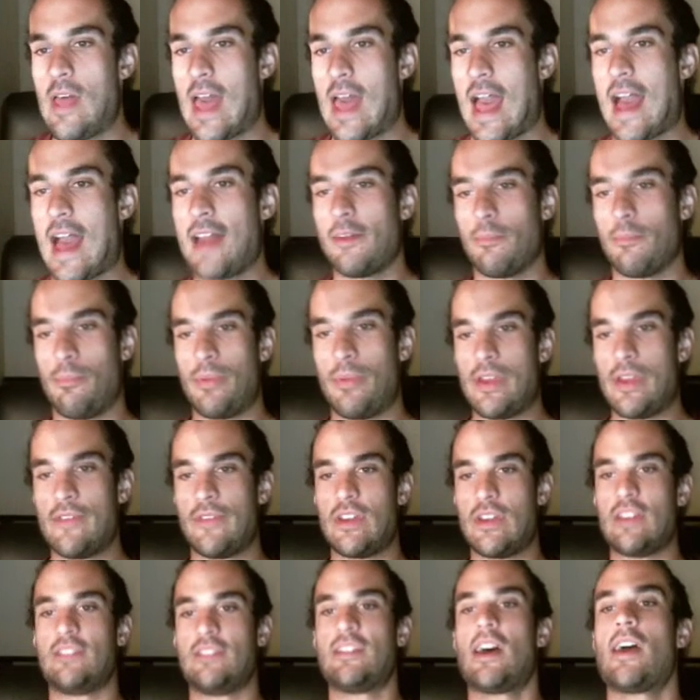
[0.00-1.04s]

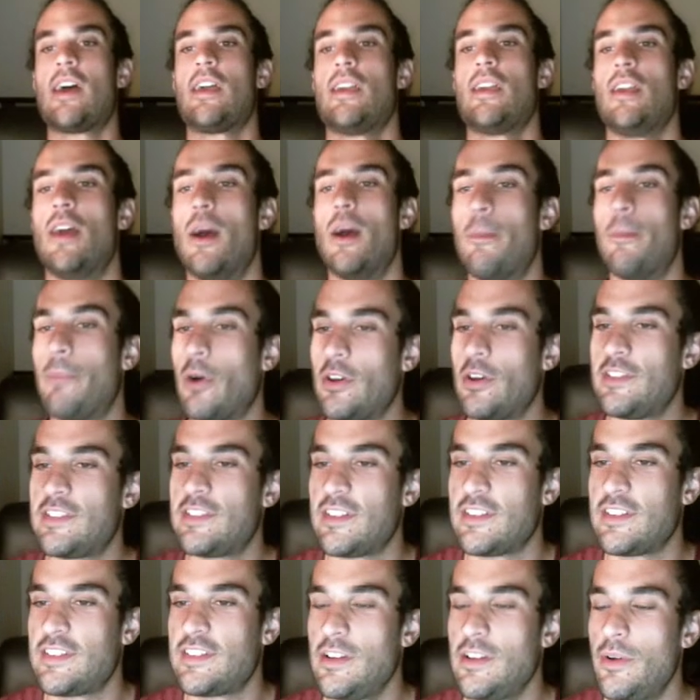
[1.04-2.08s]
@BVDay posted
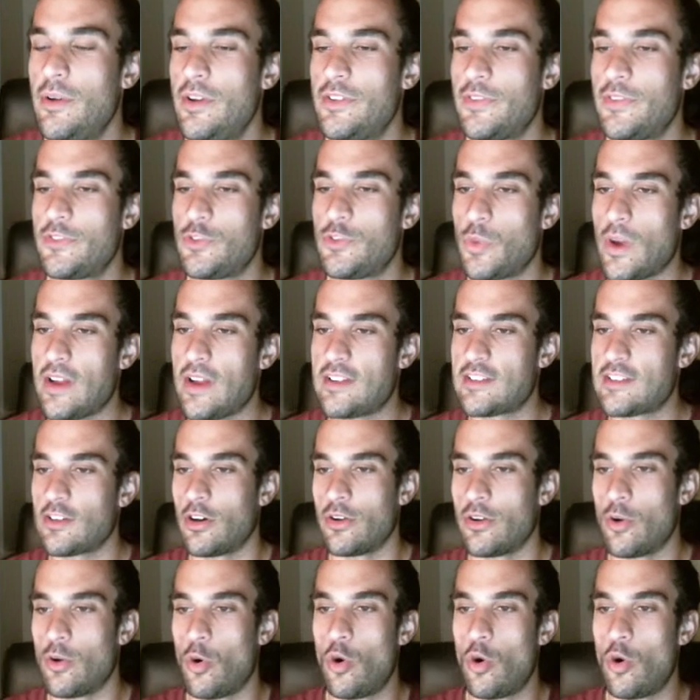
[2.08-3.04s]
a series of tweets on